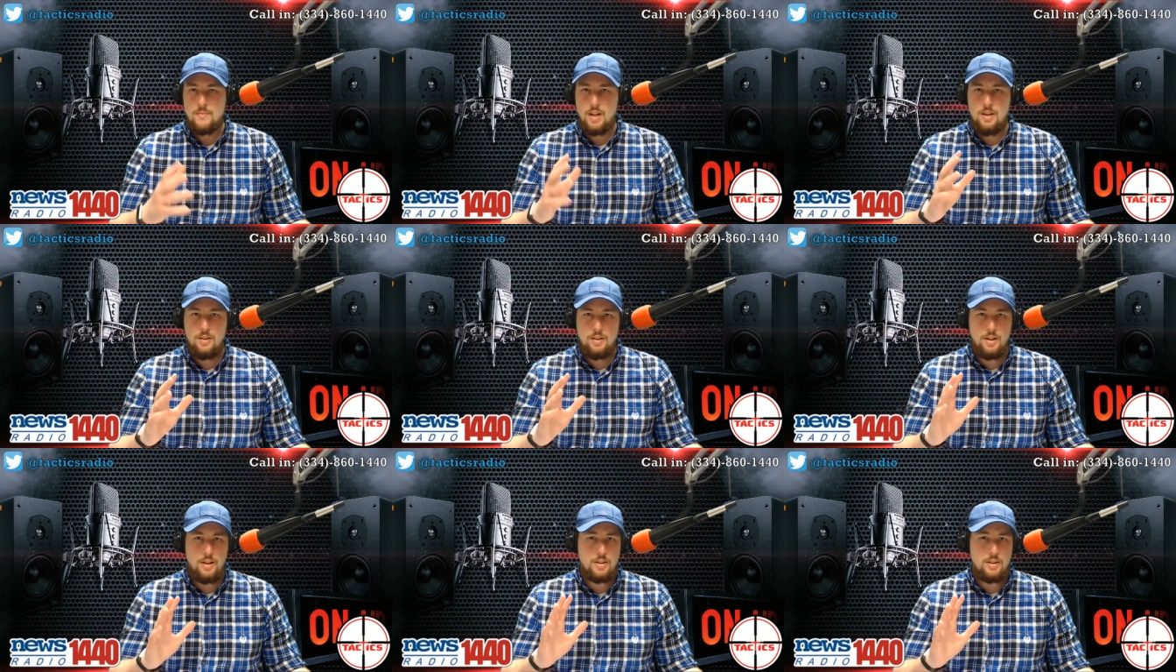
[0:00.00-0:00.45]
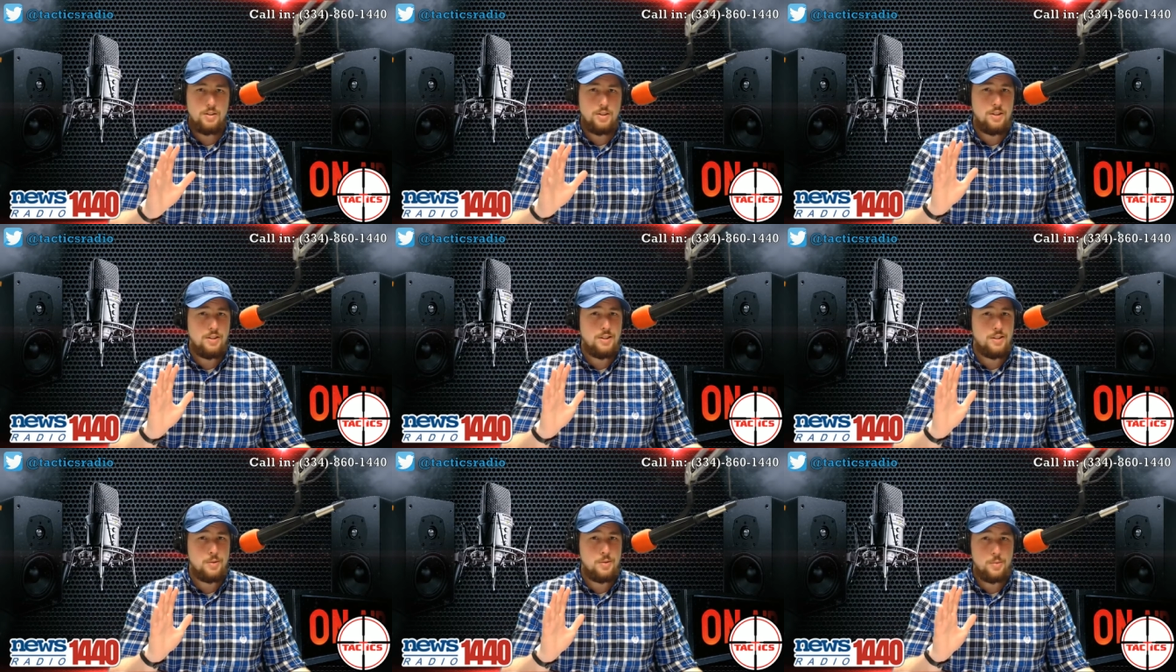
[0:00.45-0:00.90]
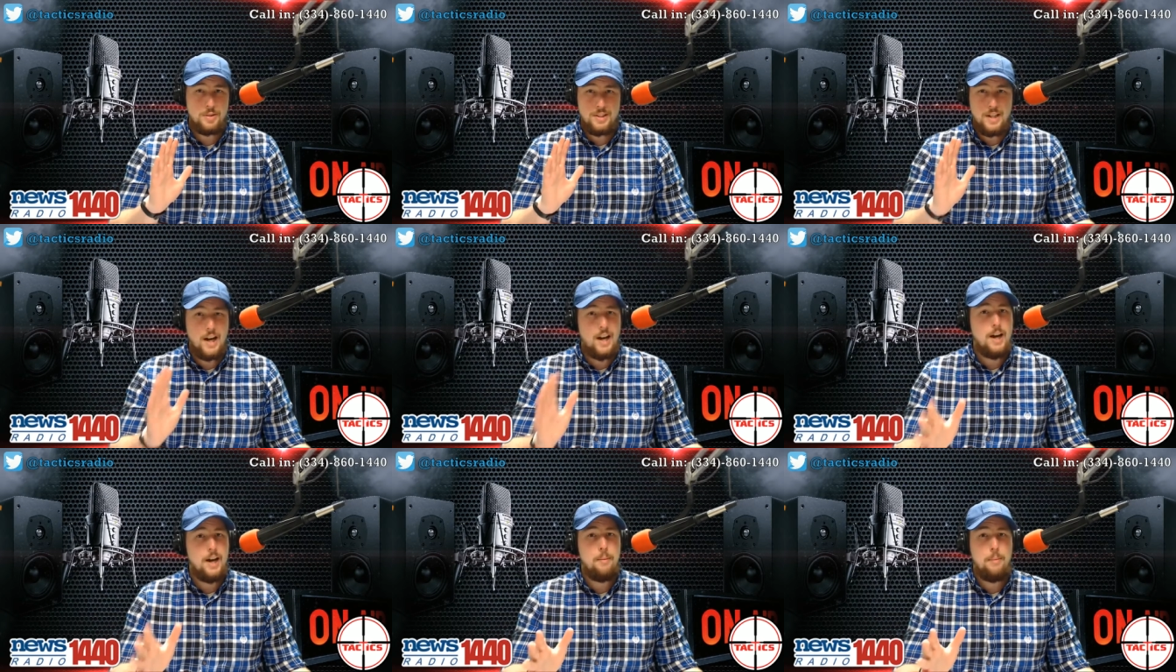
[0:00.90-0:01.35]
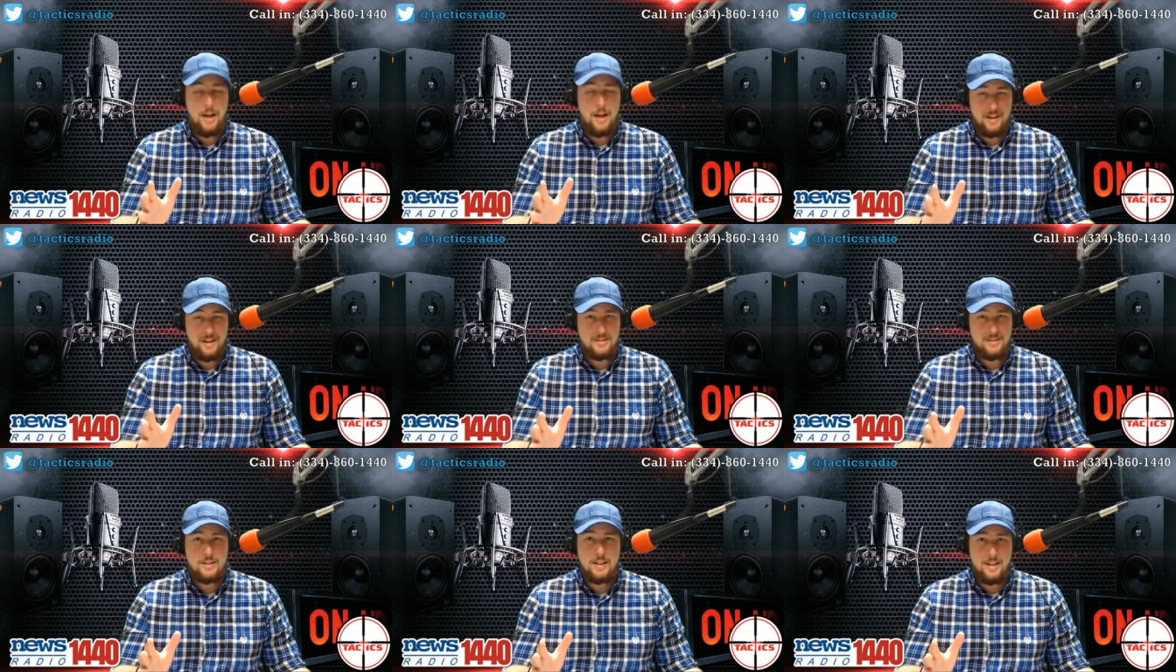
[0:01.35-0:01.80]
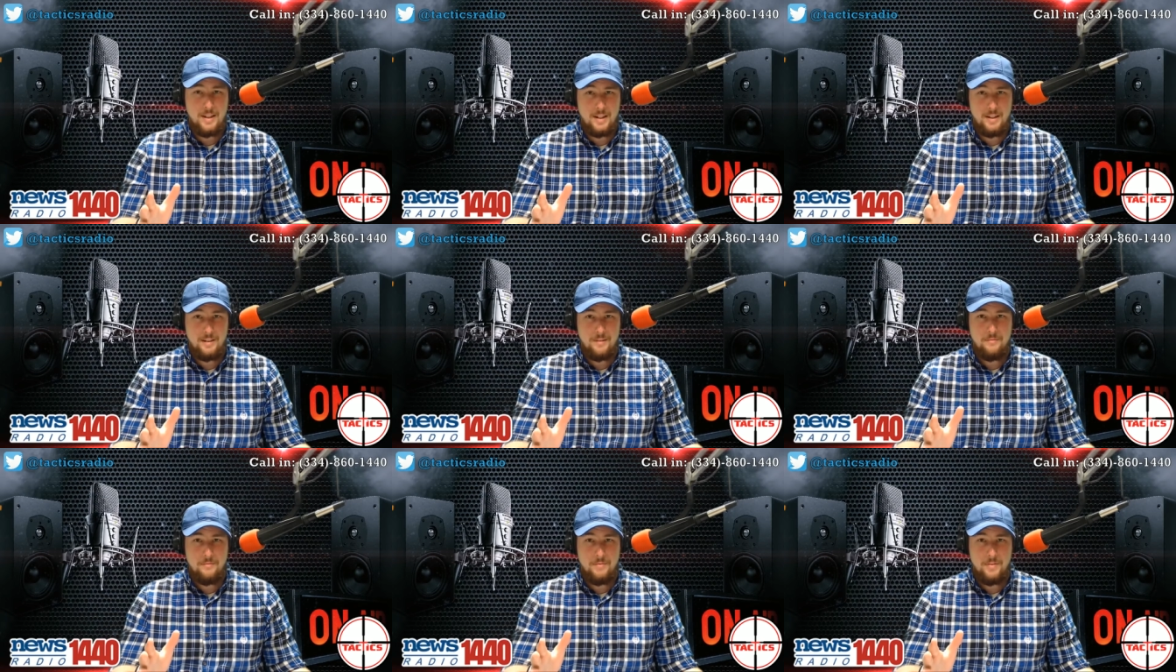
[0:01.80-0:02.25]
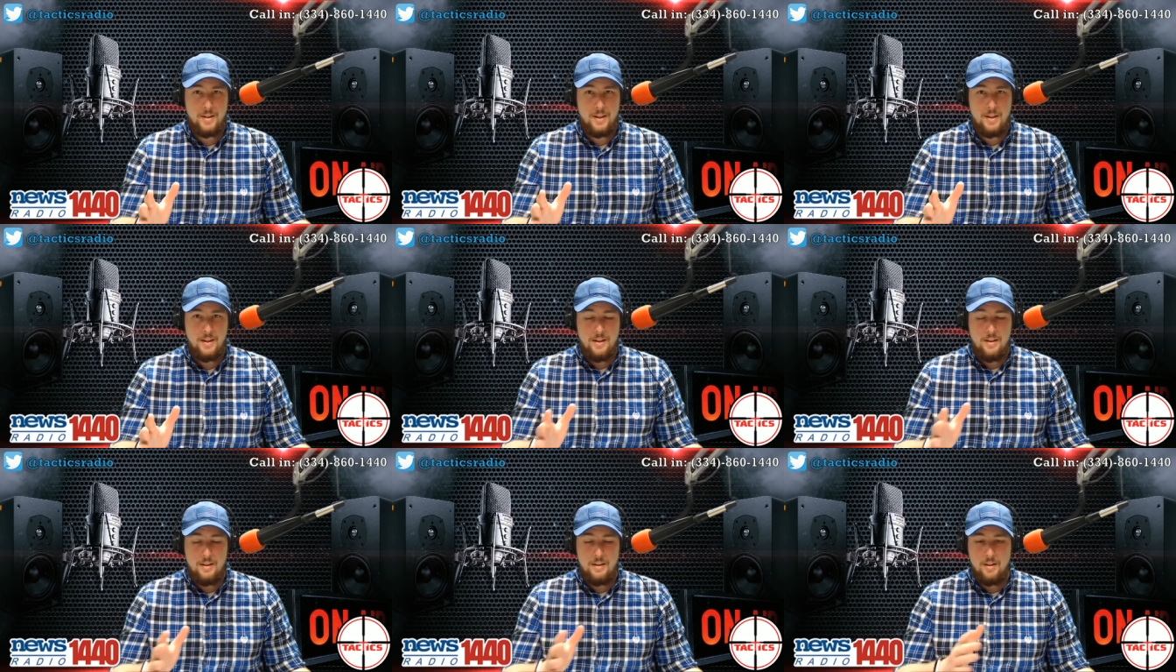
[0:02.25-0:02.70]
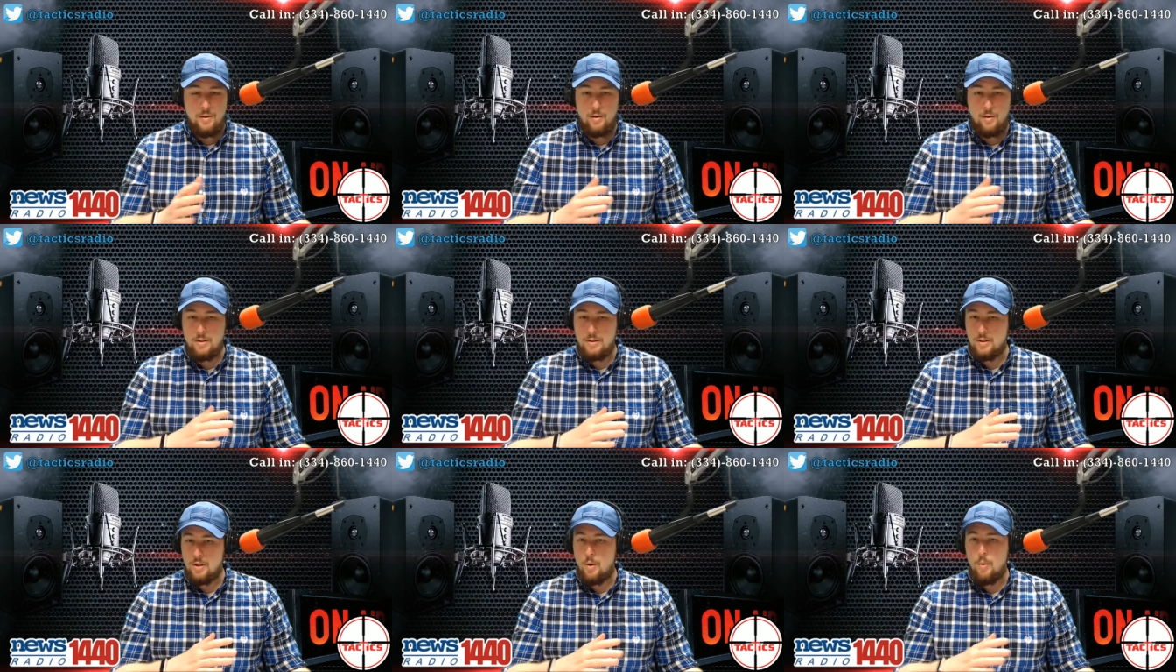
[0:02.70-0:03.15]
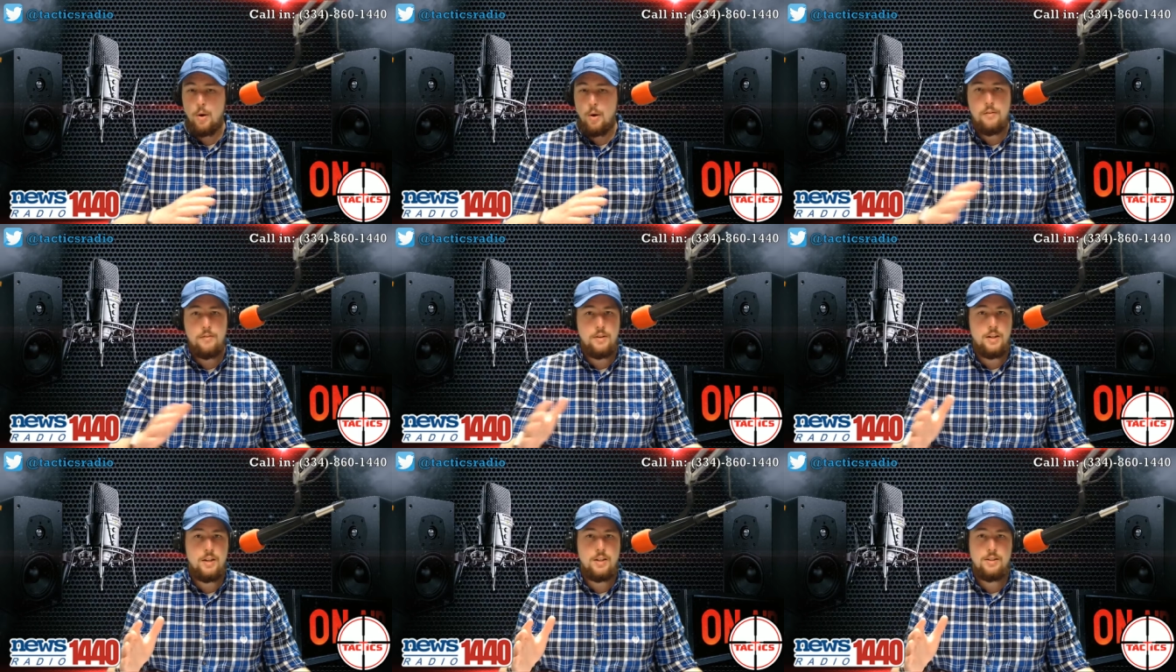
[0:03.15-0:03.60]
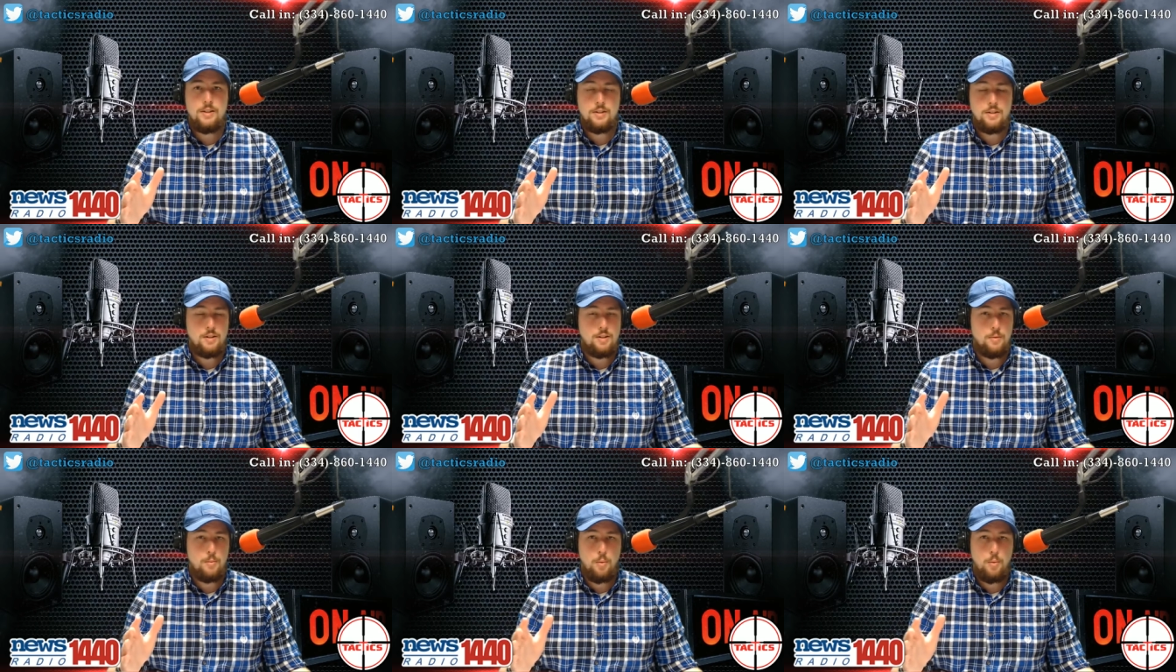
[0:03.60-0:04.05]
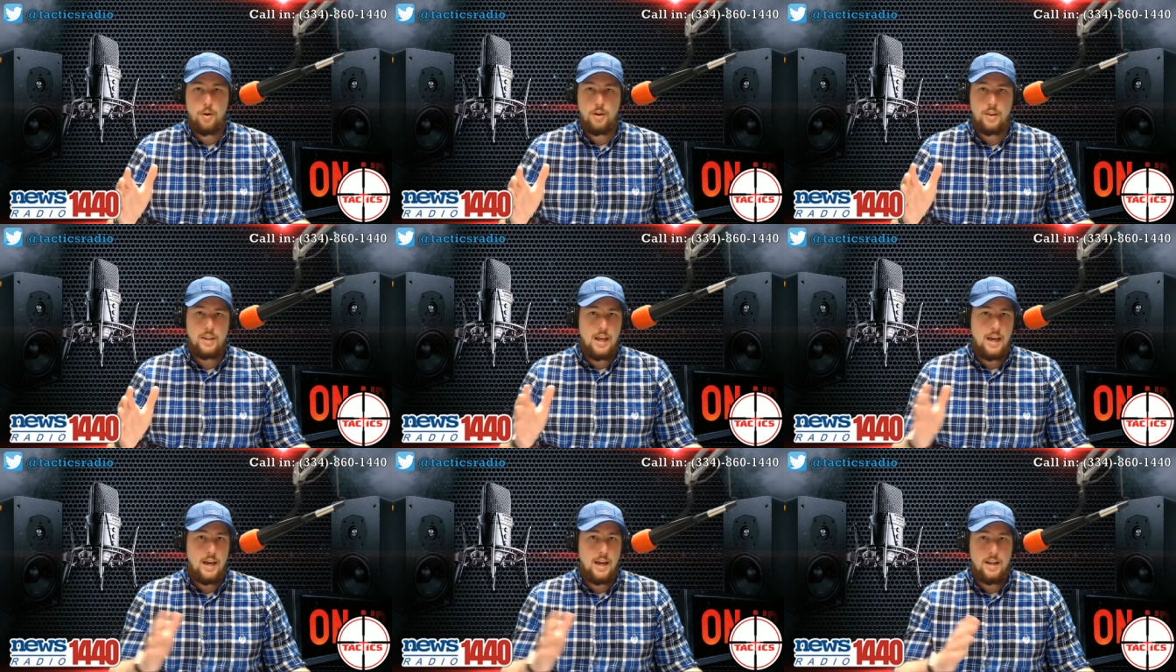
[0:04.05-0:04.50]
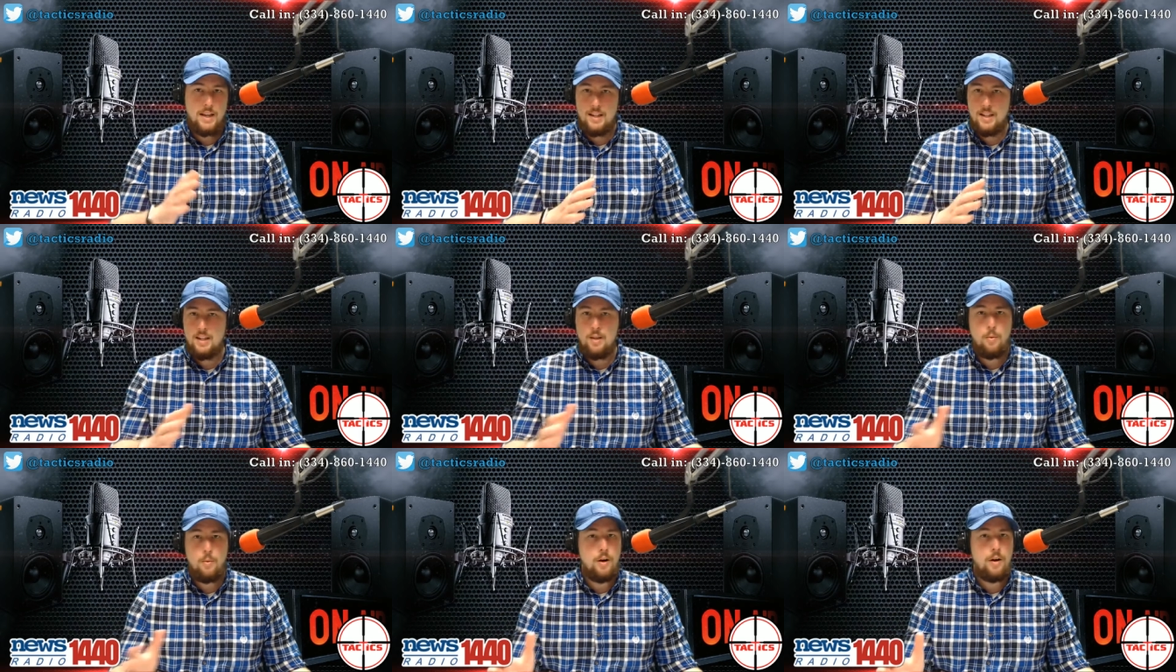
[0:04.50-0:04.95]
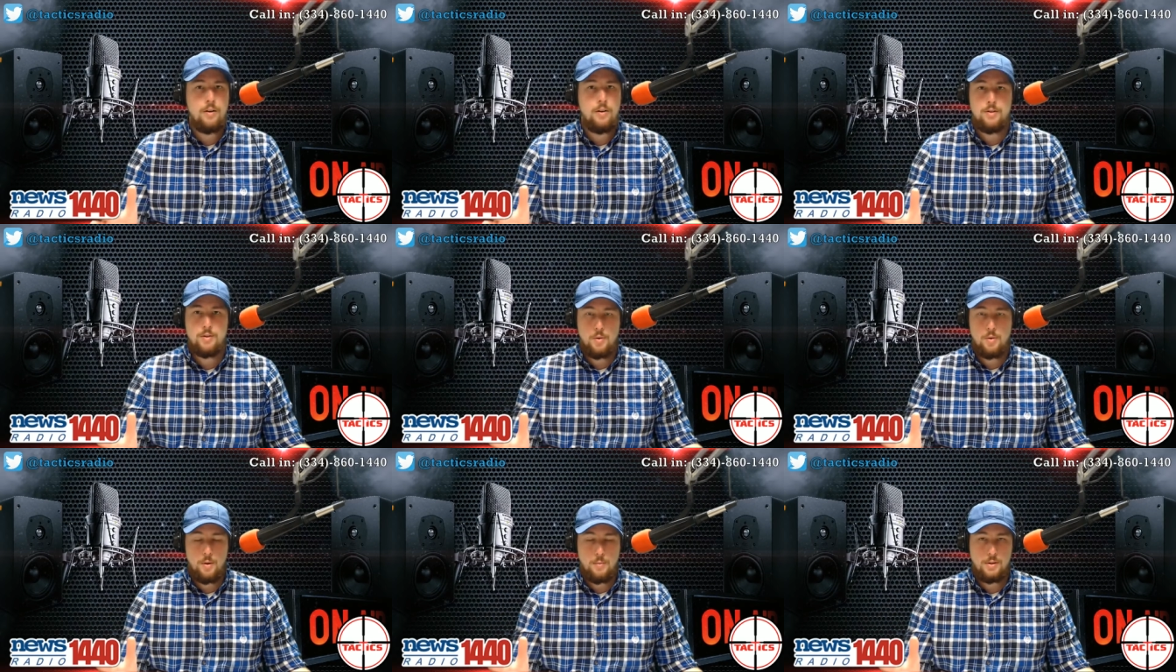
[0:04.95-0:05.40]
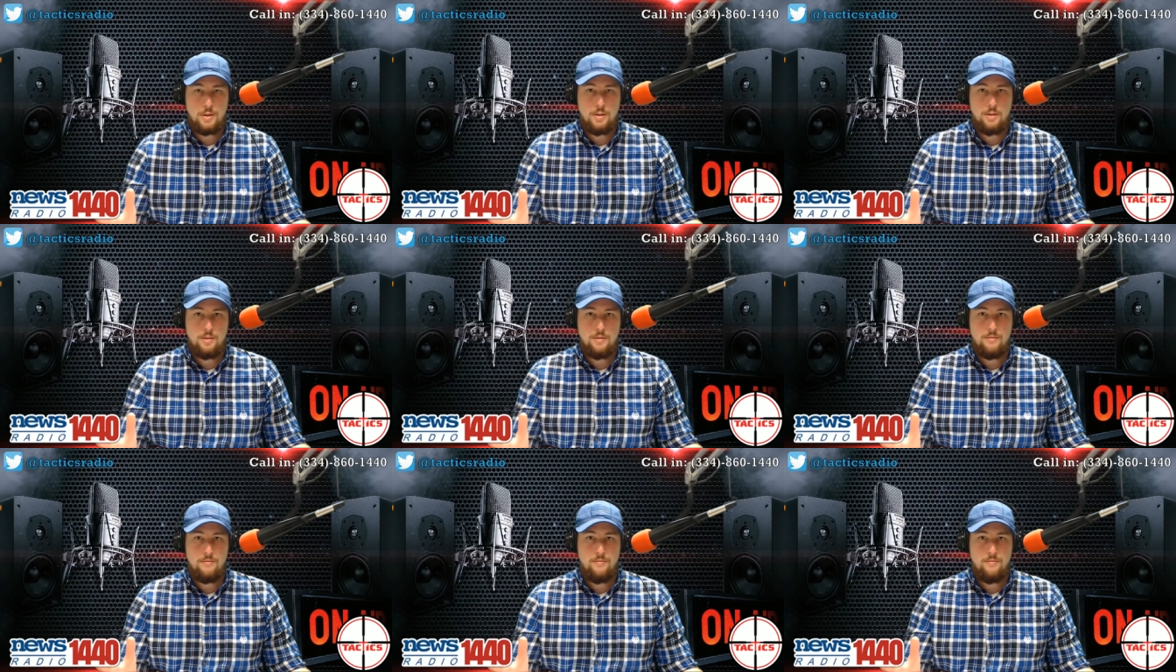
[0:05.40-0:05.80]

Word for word: Look, Jesus was not a Palestinian. There is no evidence to support that anywhere in the scripture.